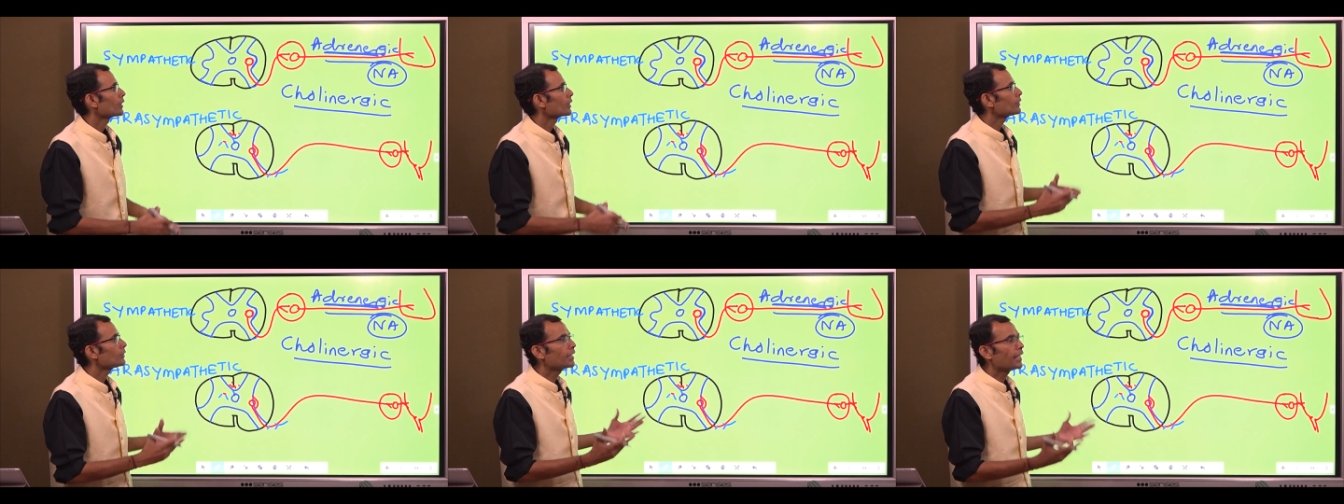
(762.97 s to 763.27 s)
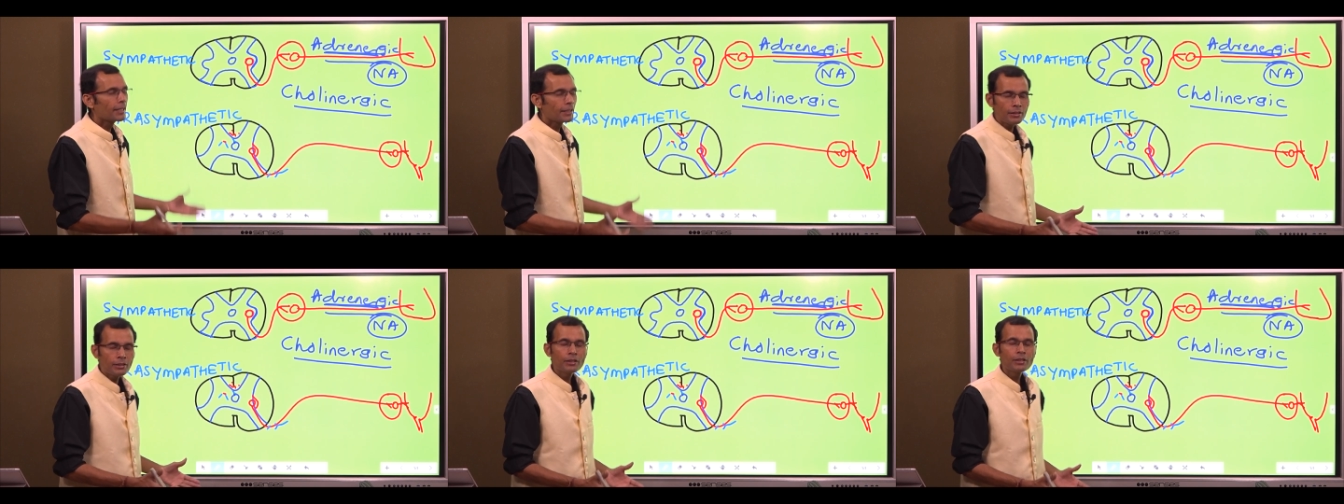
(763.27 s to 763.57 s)

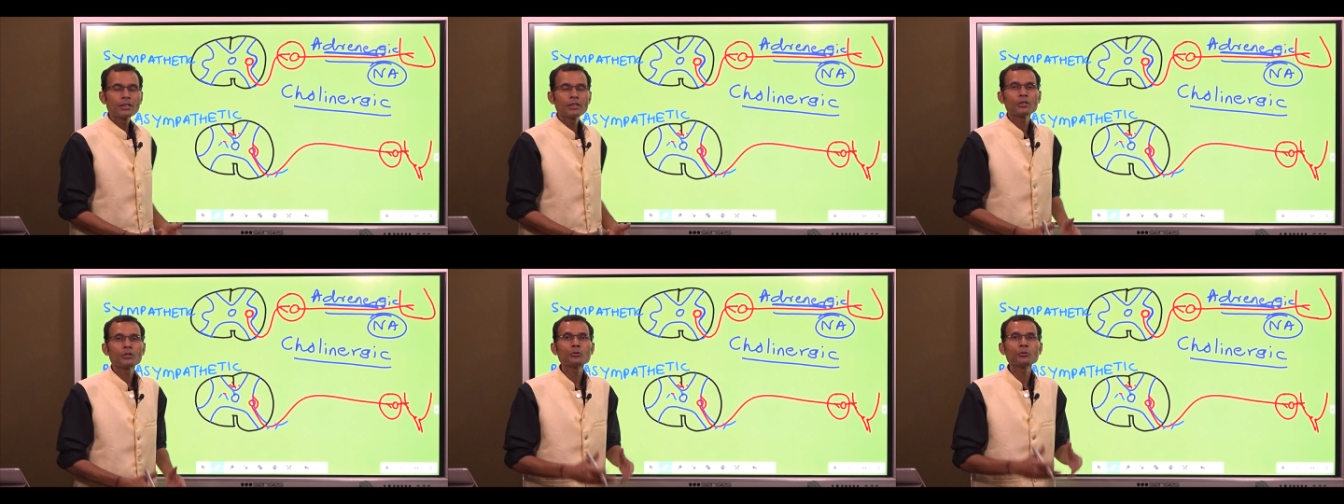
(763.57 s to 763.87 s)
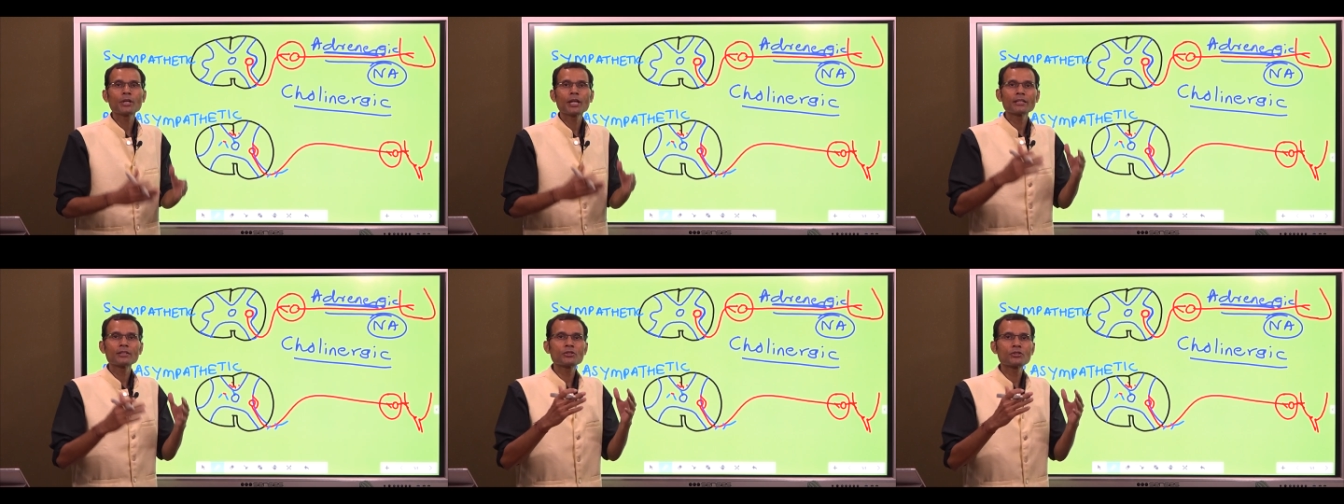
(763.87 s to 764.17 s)
then you
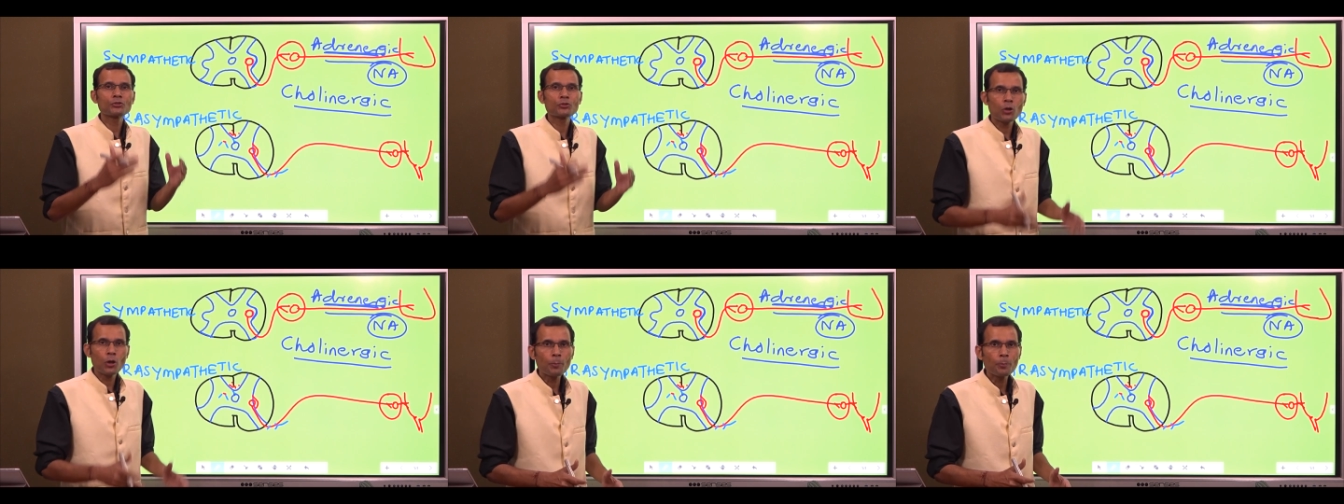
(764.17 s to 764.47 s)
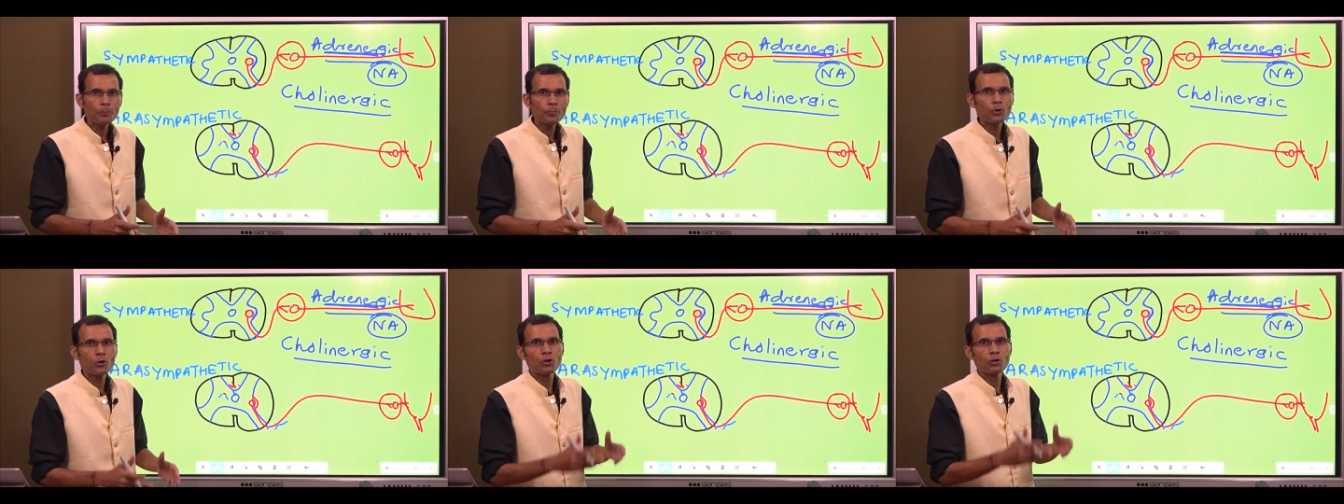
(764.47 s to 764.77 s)
can
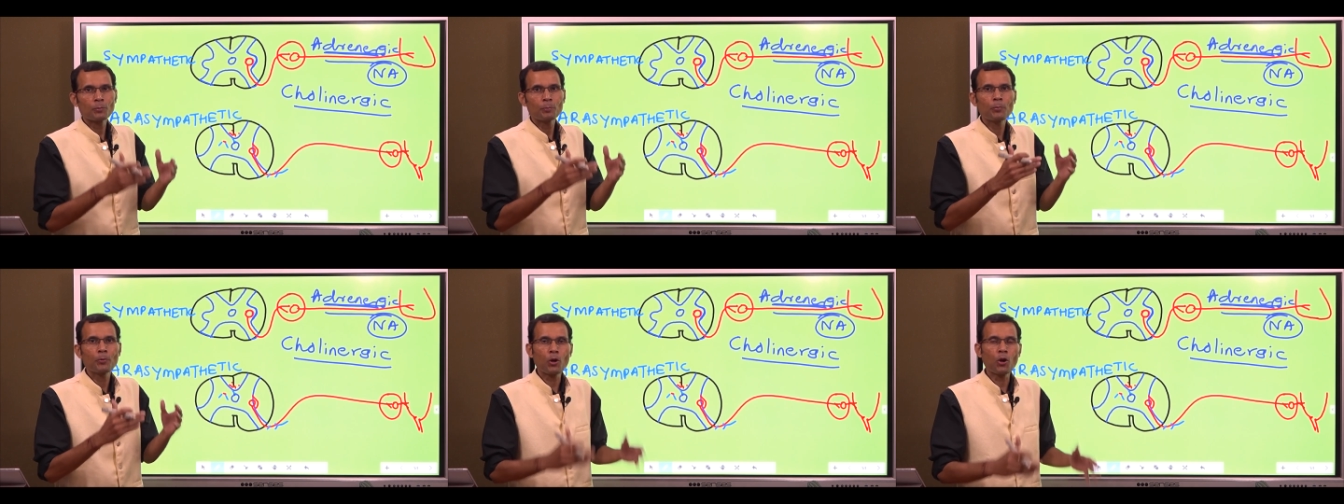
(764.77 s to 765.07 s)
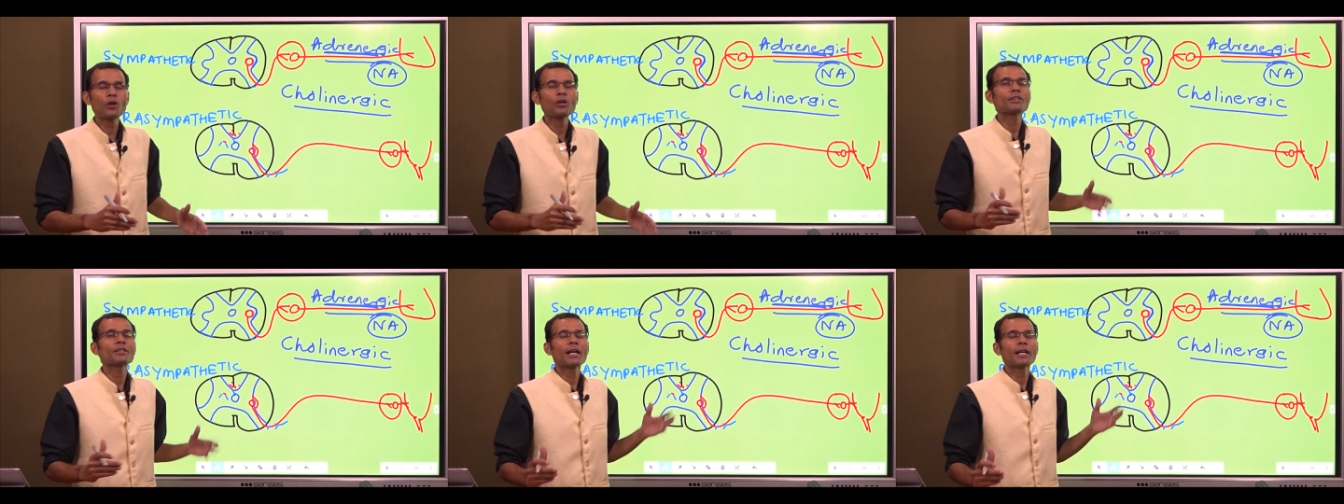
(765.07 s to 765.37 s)
stop or
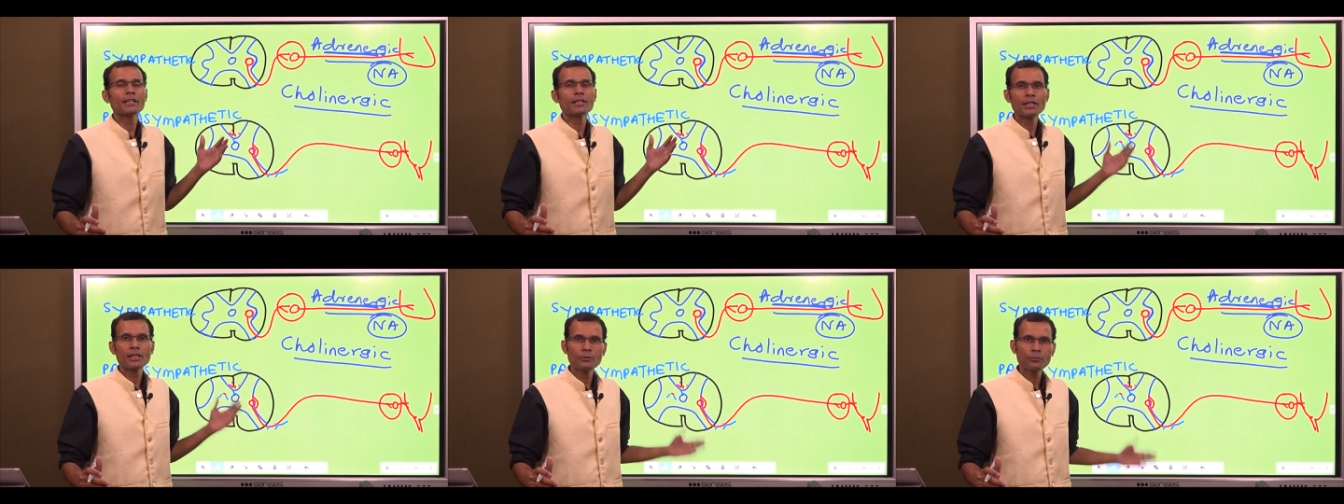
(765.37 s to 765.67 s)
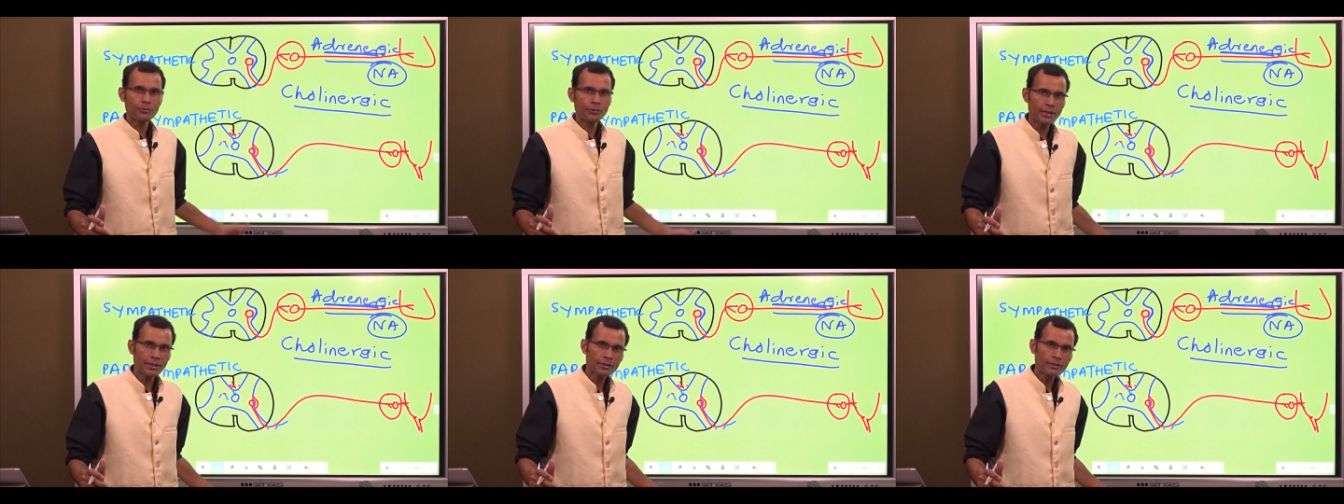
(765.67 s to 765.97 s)
block that
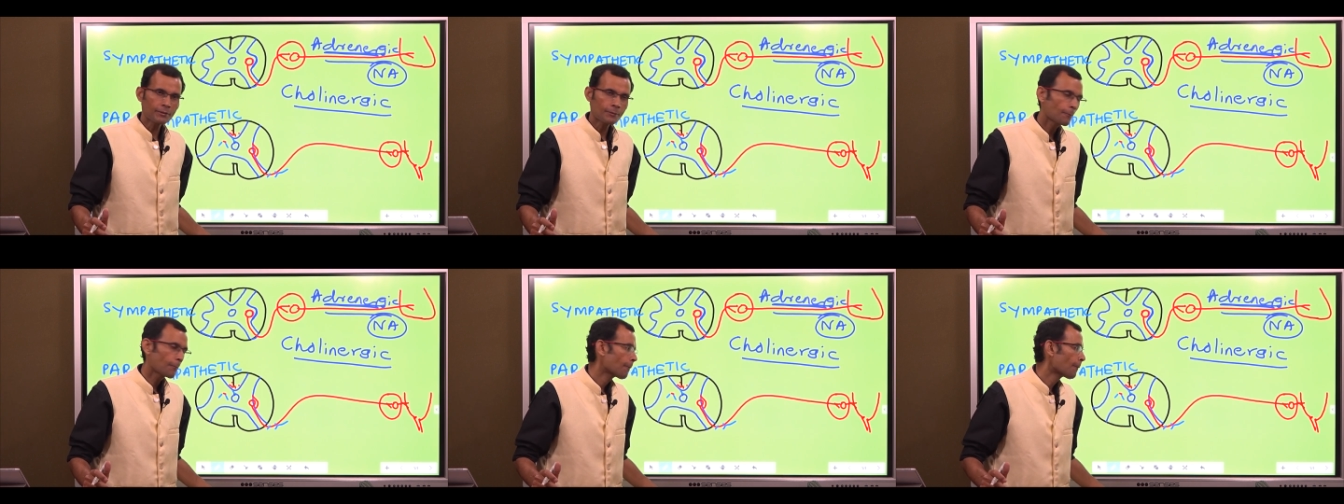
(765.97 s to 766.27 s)
effect,